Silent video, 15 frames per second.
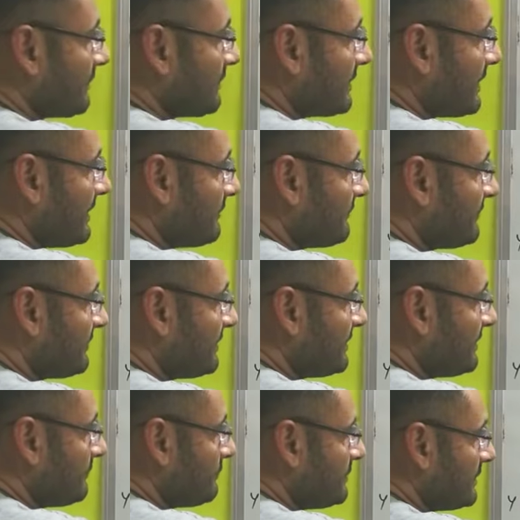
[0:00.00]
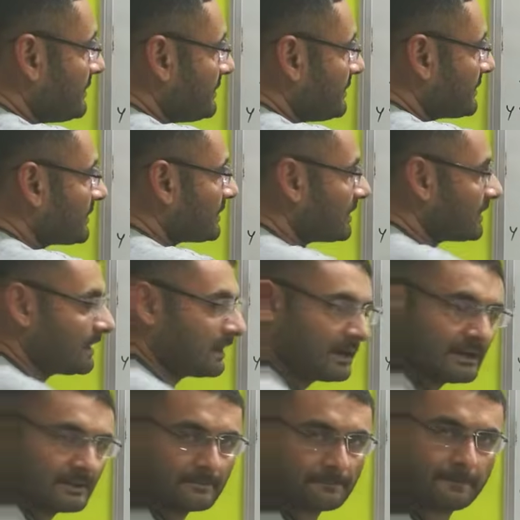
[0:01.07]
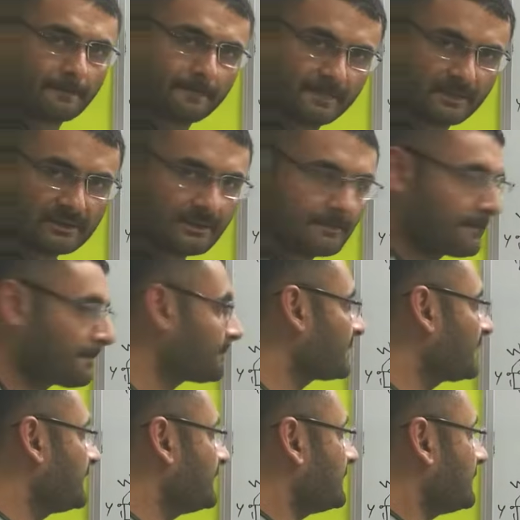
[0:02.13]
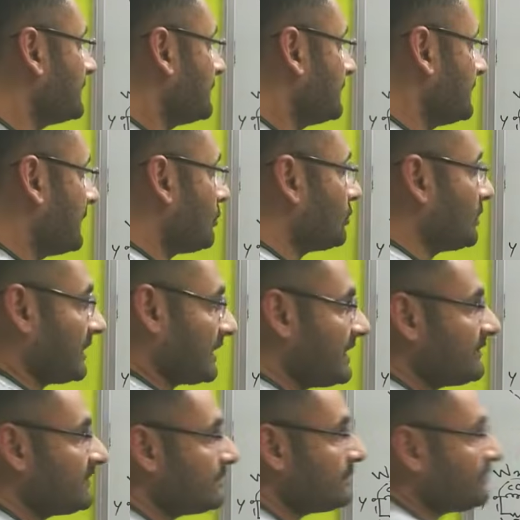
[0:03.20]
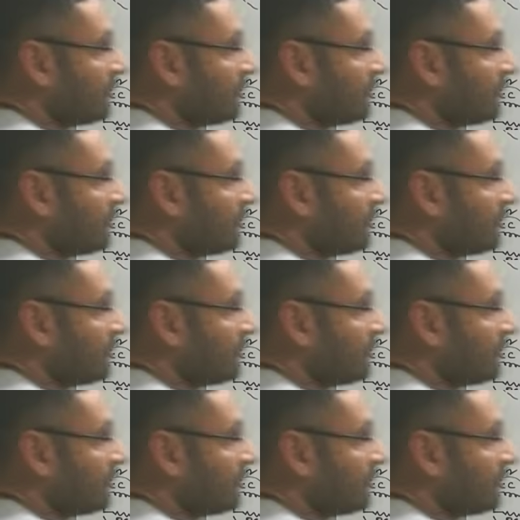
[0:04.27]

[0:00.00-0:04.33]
So I will write VBR. Okay. Now current will